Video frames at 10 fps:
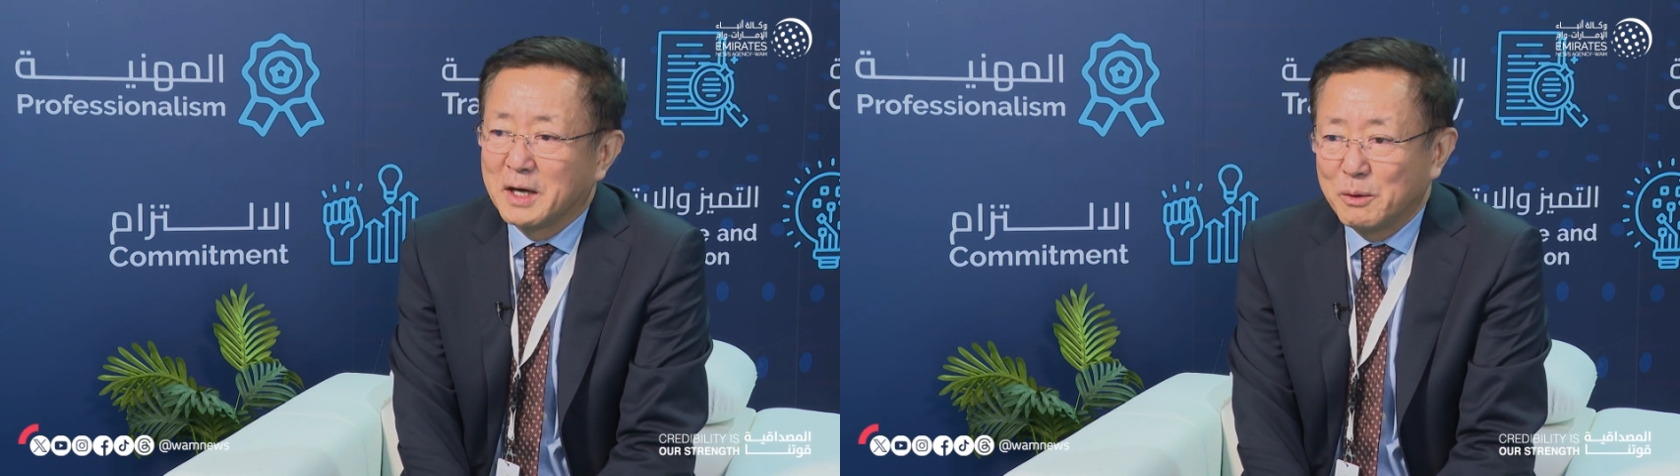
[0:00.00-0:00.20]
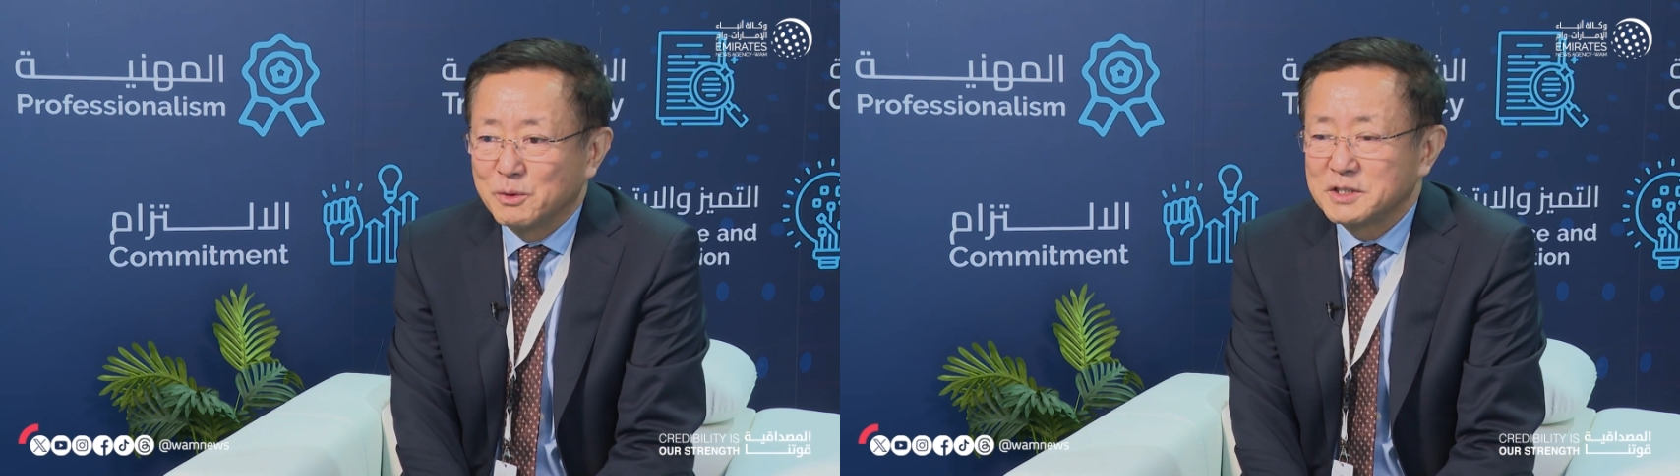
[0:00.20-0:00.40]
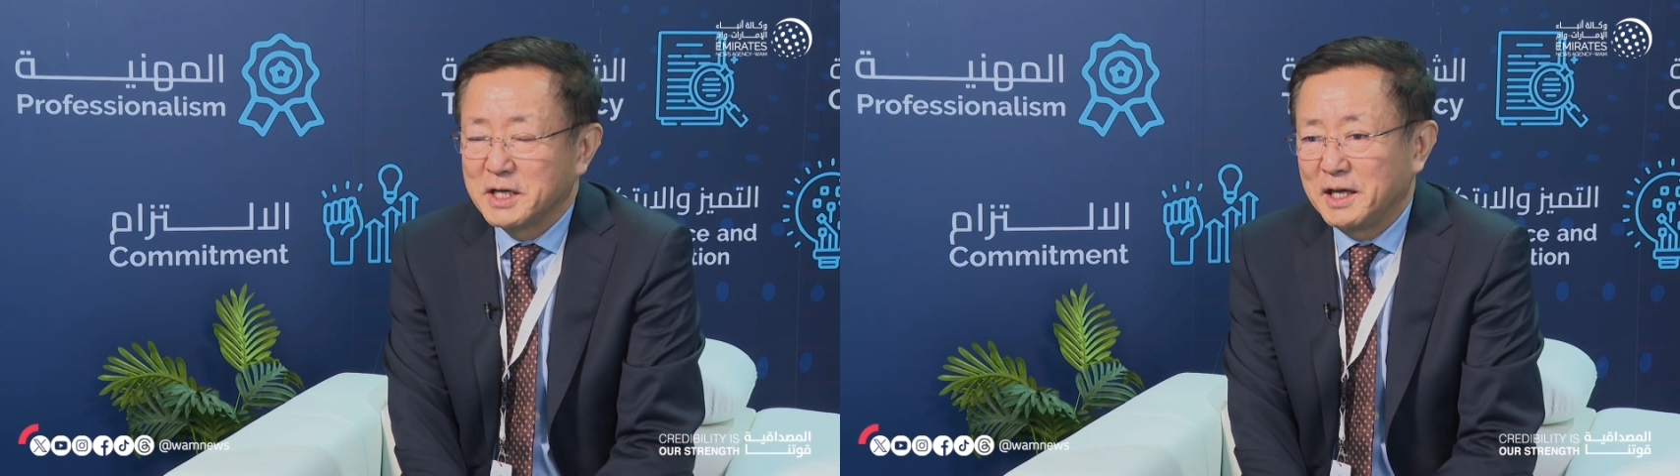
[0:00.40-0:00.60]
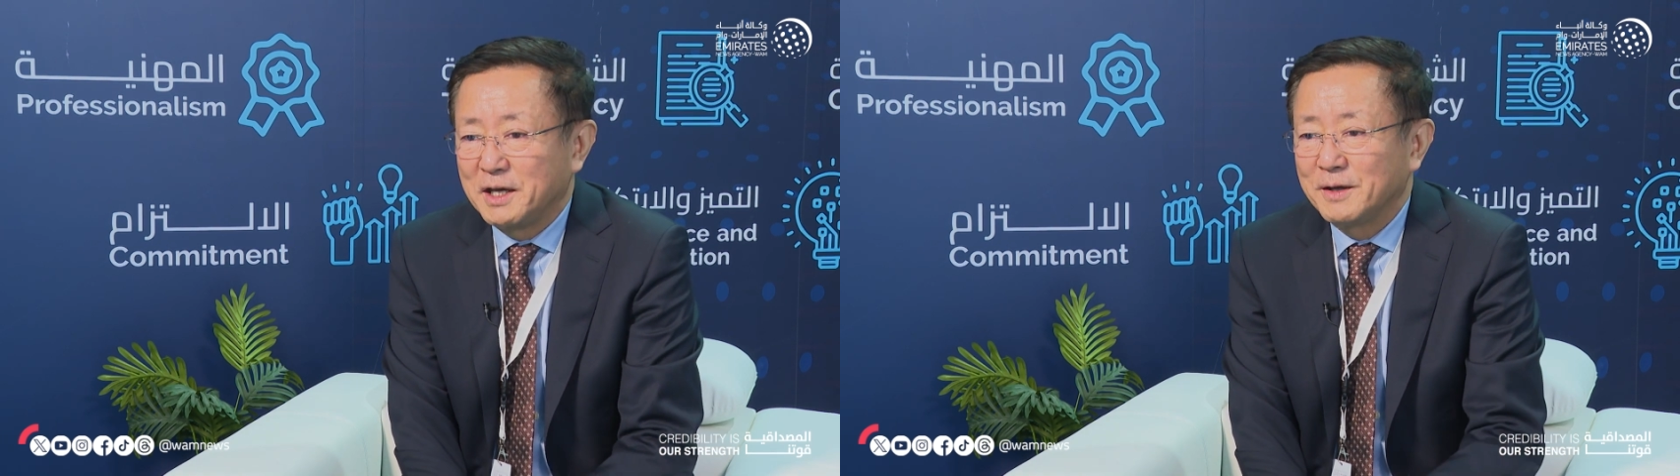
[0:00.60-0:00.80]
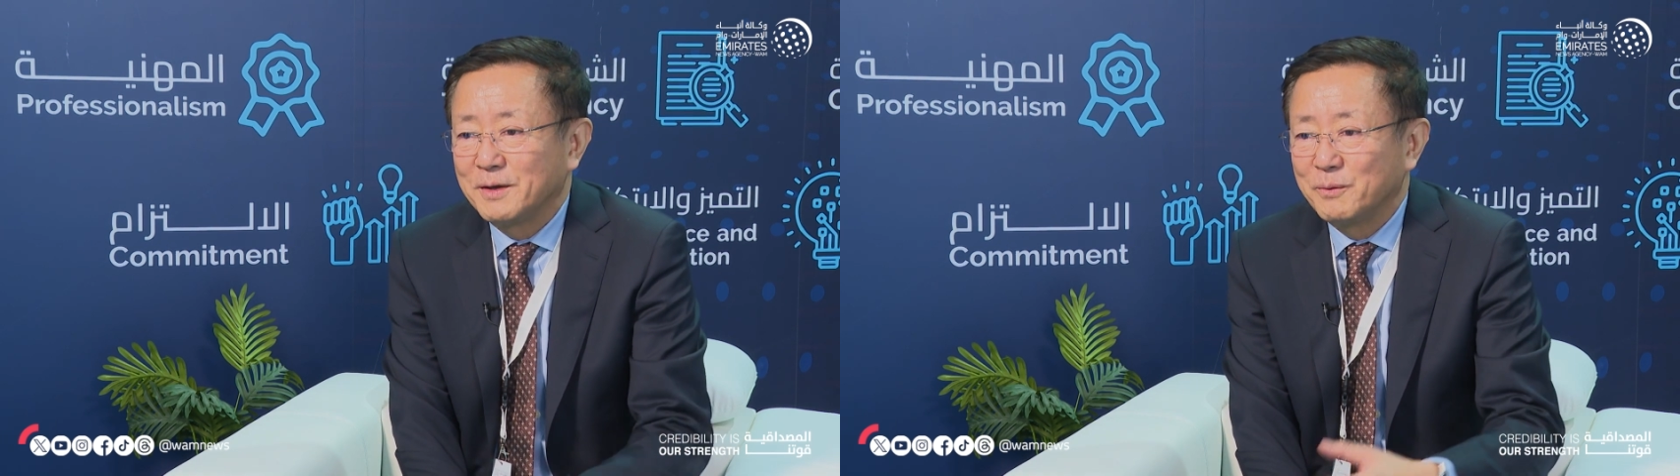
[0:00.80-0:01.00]
I would
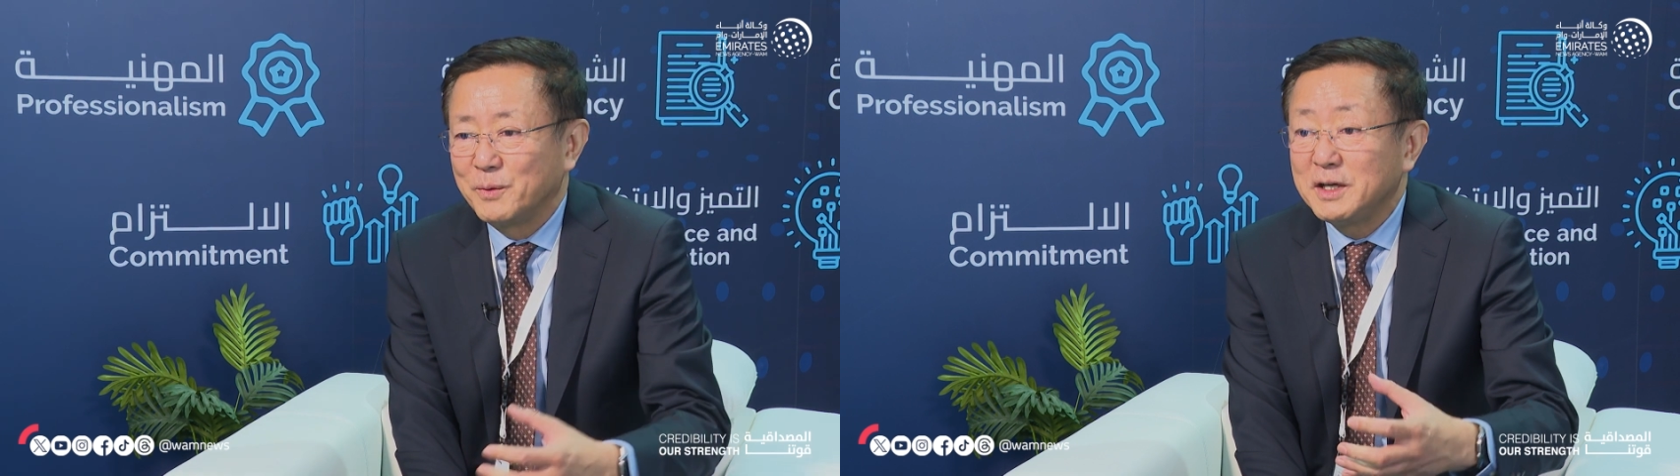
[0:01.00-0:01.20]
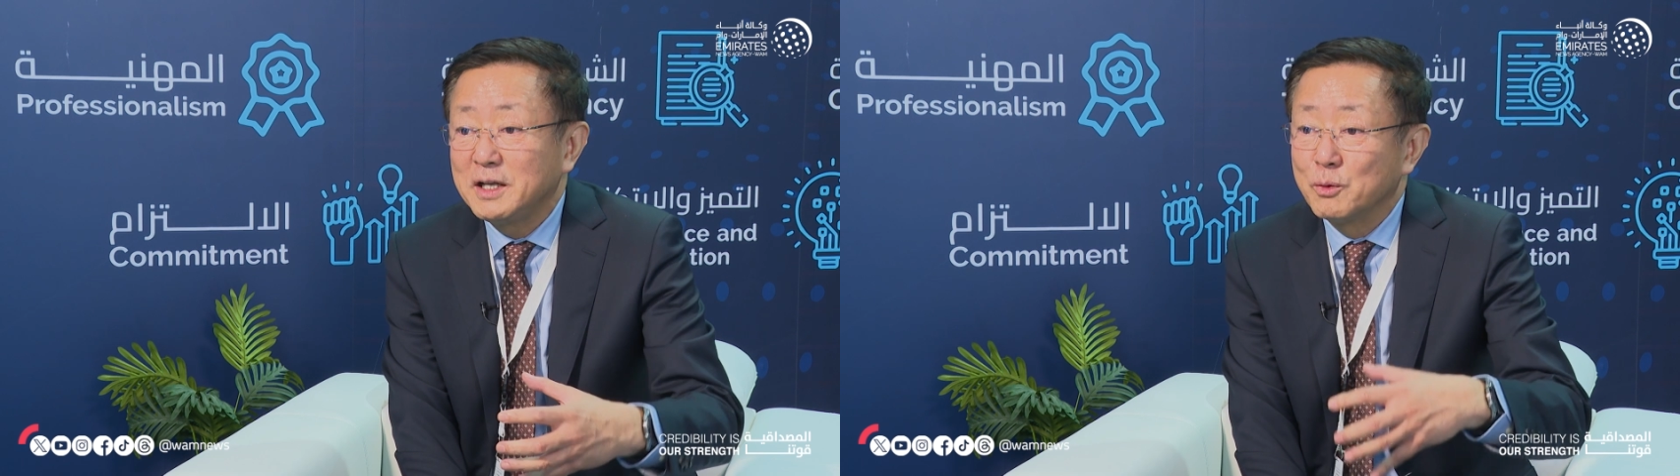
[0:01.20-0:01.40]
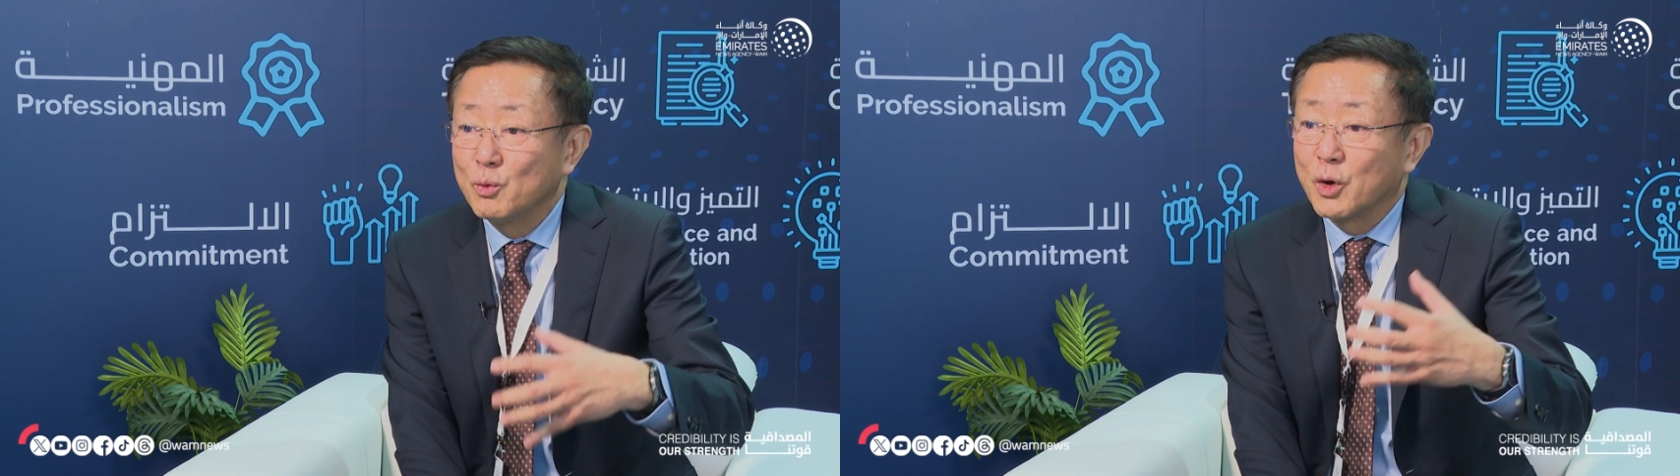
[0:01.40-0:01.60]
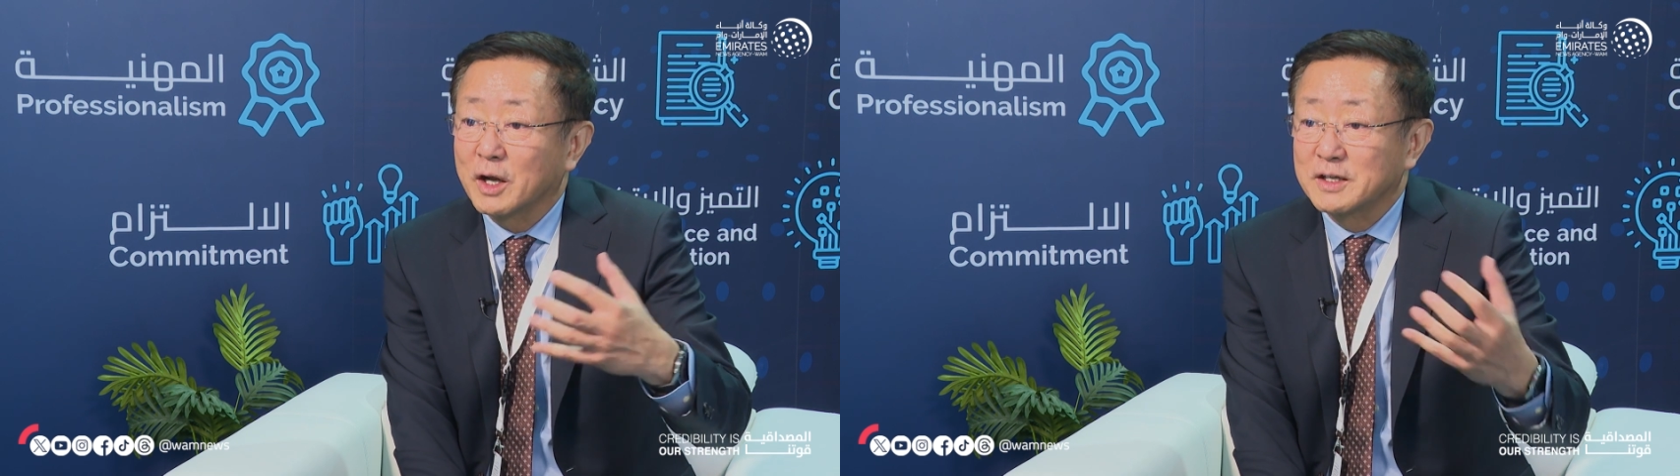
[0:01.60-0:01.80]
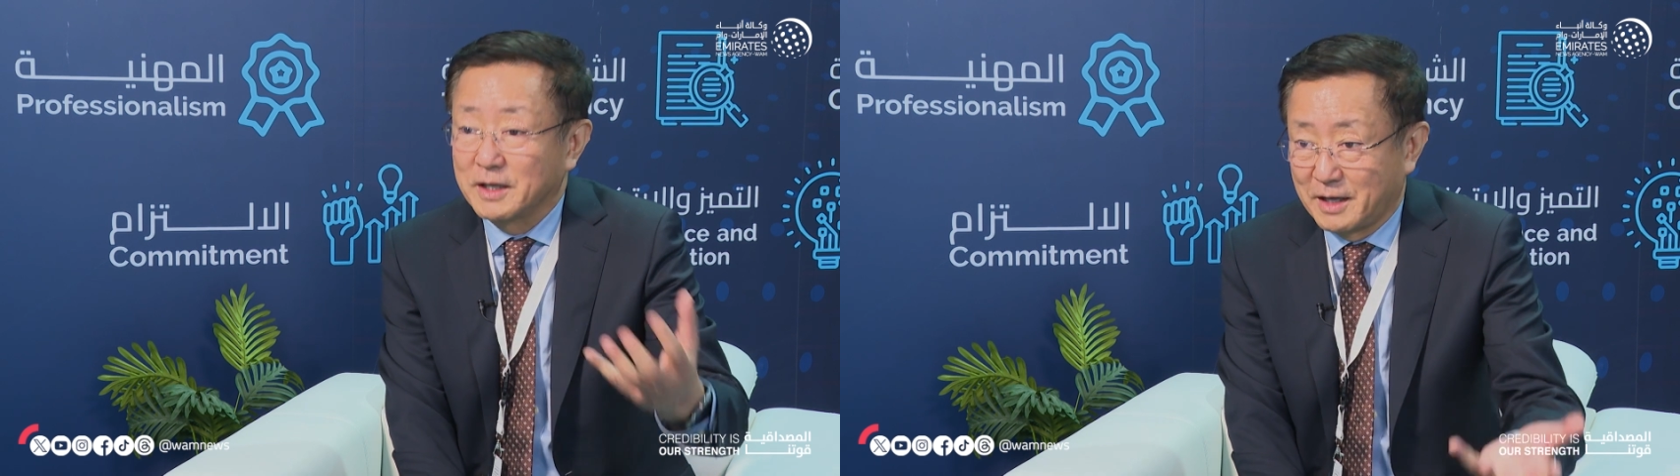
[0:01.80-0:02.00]
say we need to
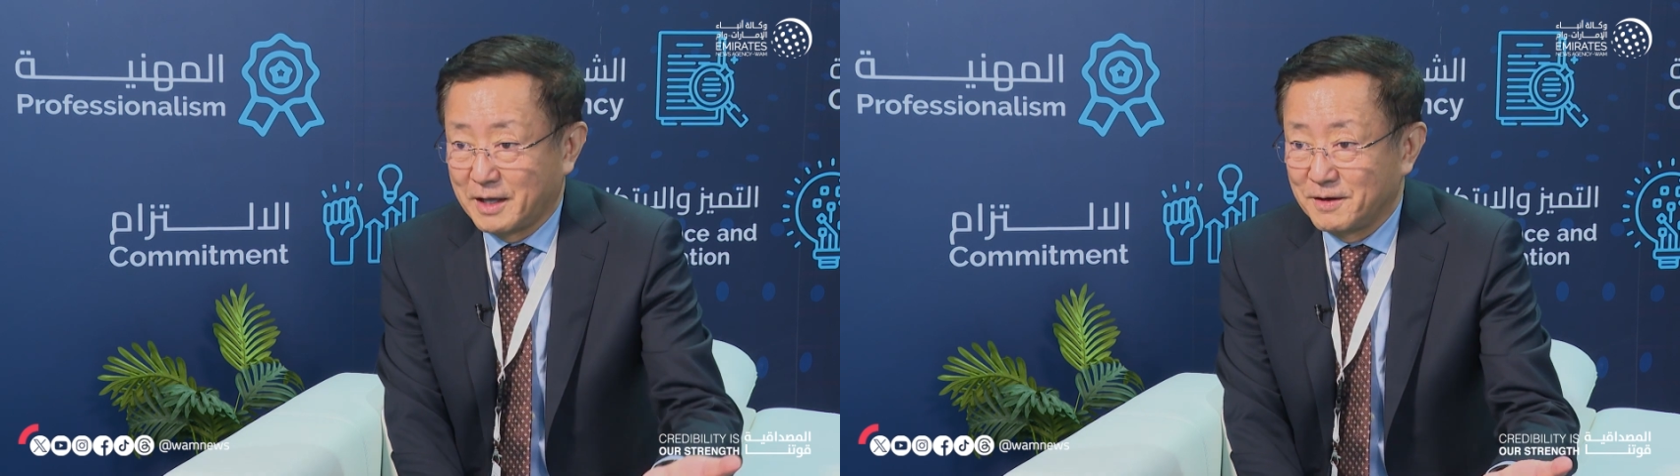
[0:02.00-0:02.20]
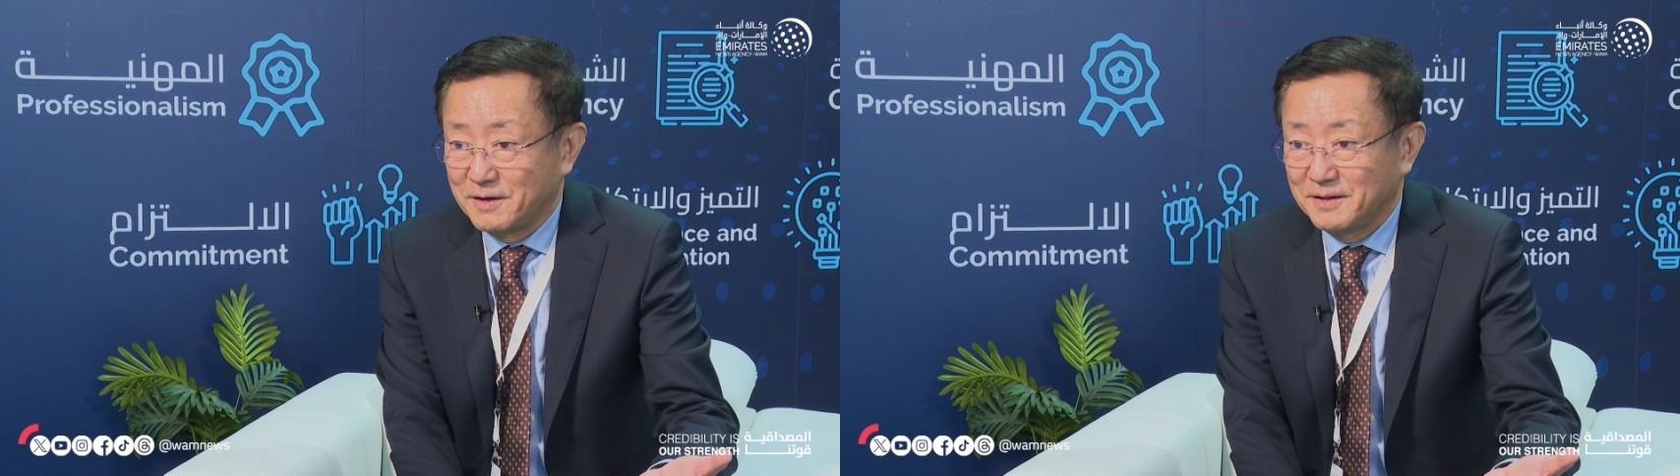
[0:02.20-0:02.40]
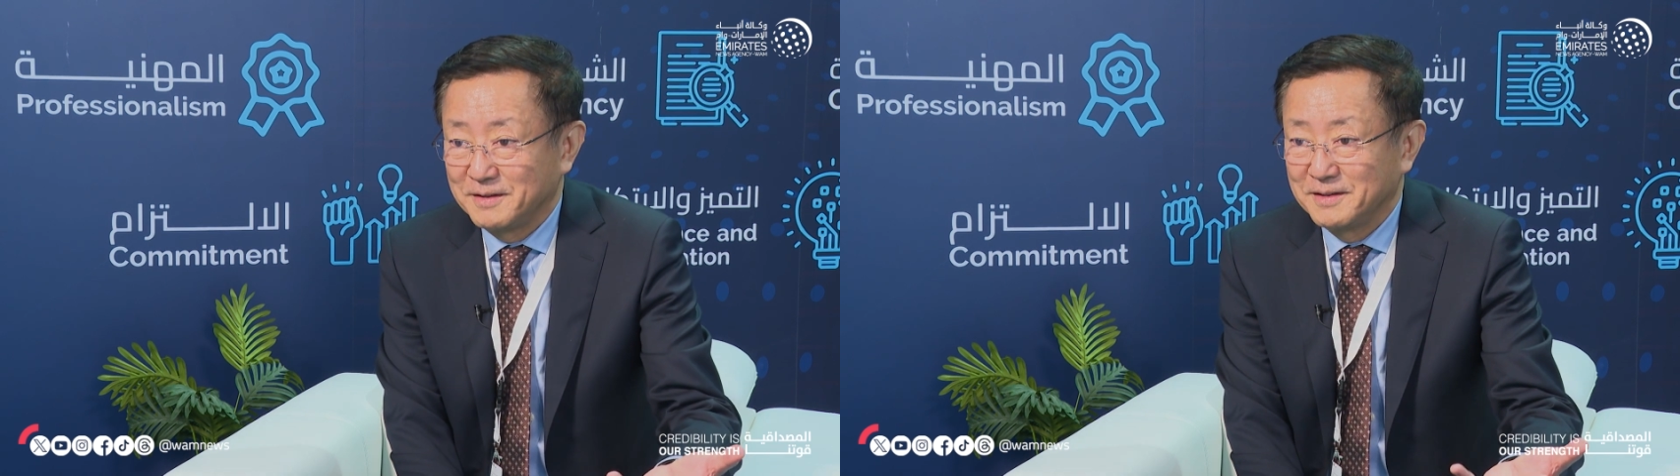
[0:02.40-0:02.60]
work together